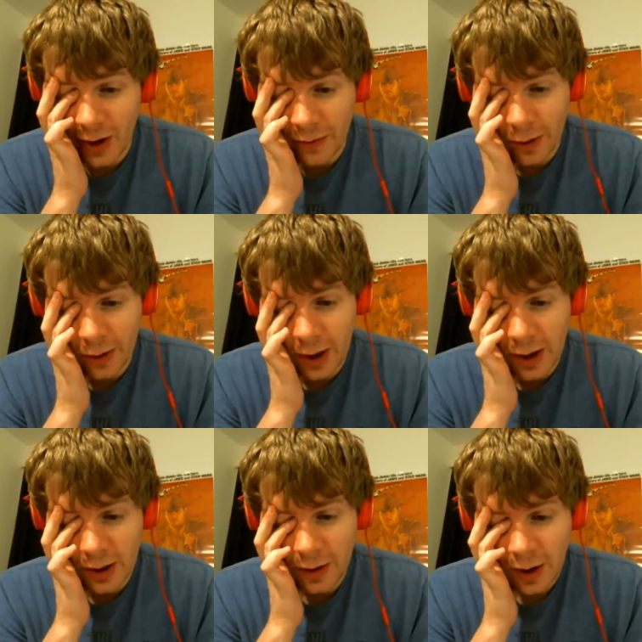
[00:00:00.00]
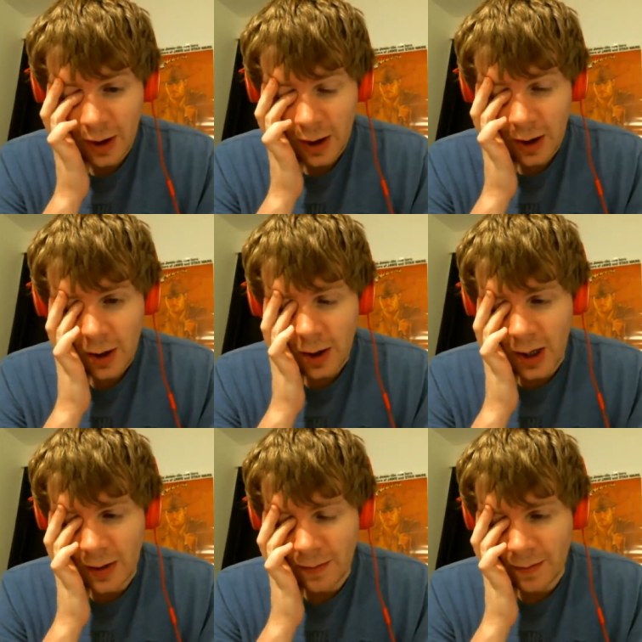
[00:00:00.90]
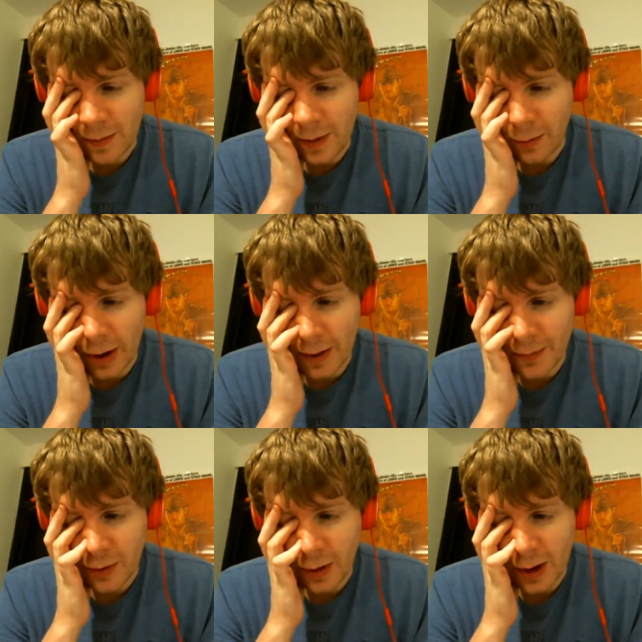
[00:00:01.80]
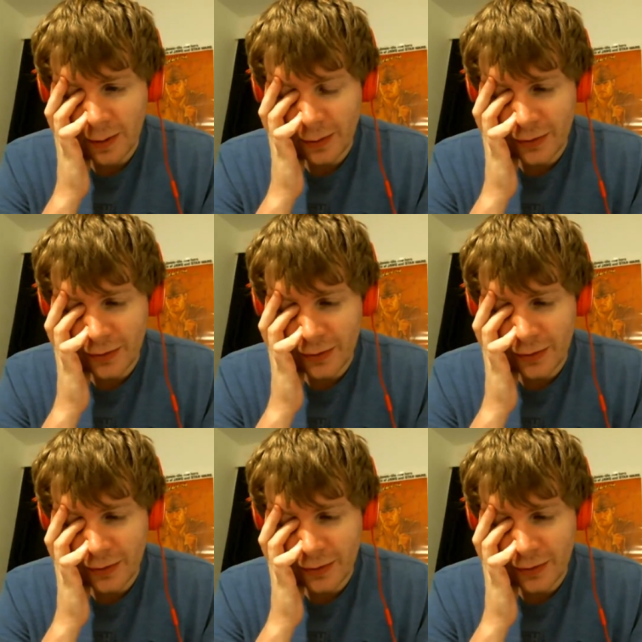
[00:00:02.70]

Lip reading: to have an arcade. And right up till I